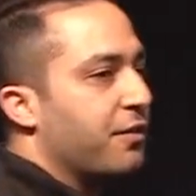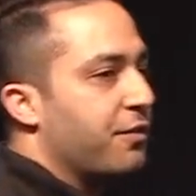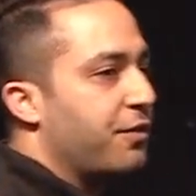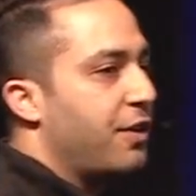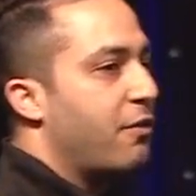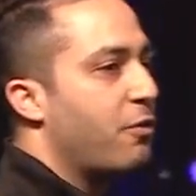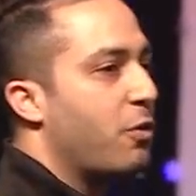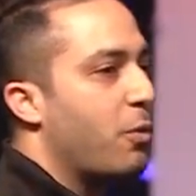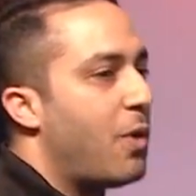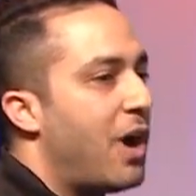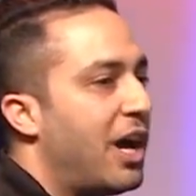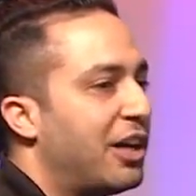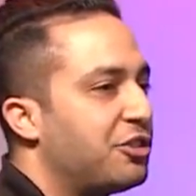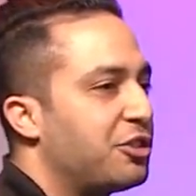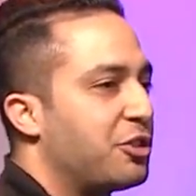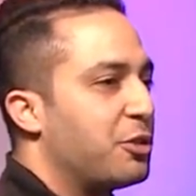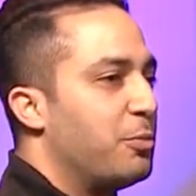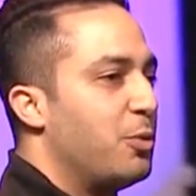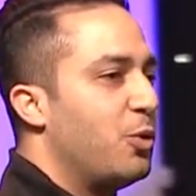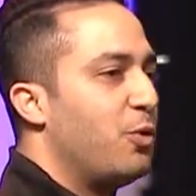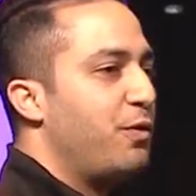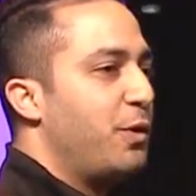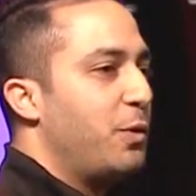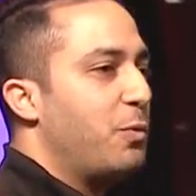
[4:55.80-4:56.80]
You ever watch
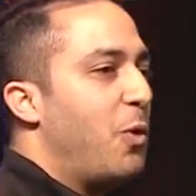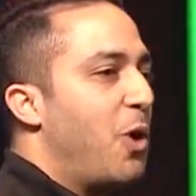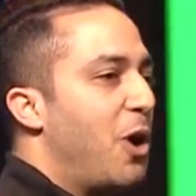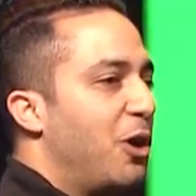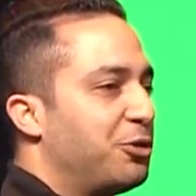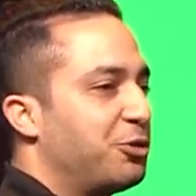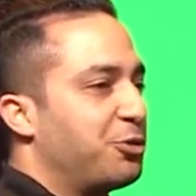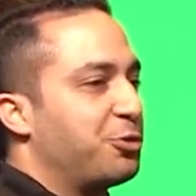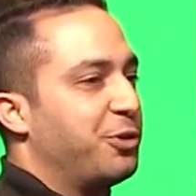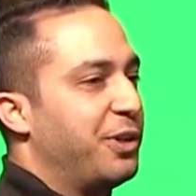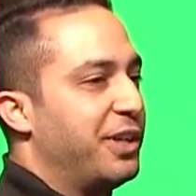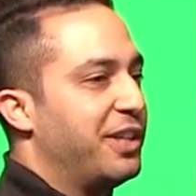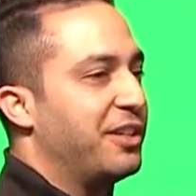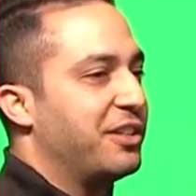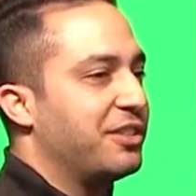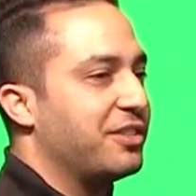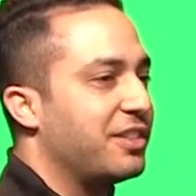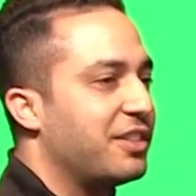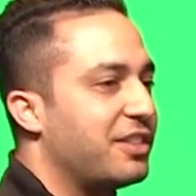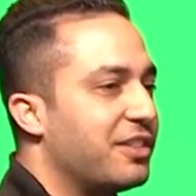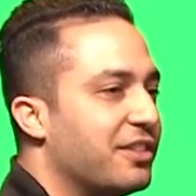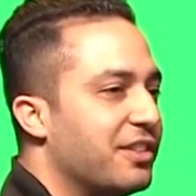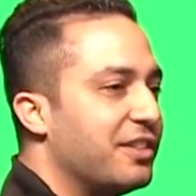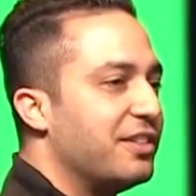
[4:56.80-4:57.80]
the movie Wall Street?
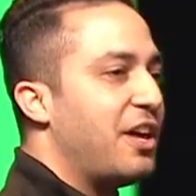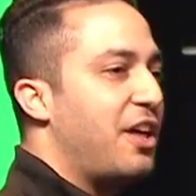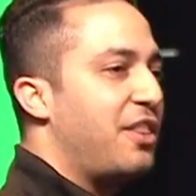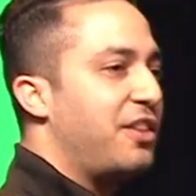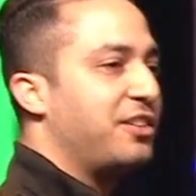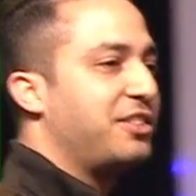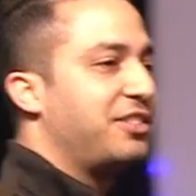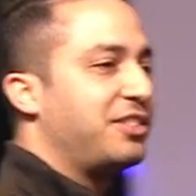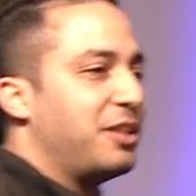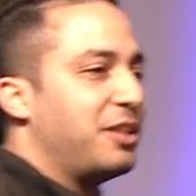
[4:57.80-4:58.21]
There's another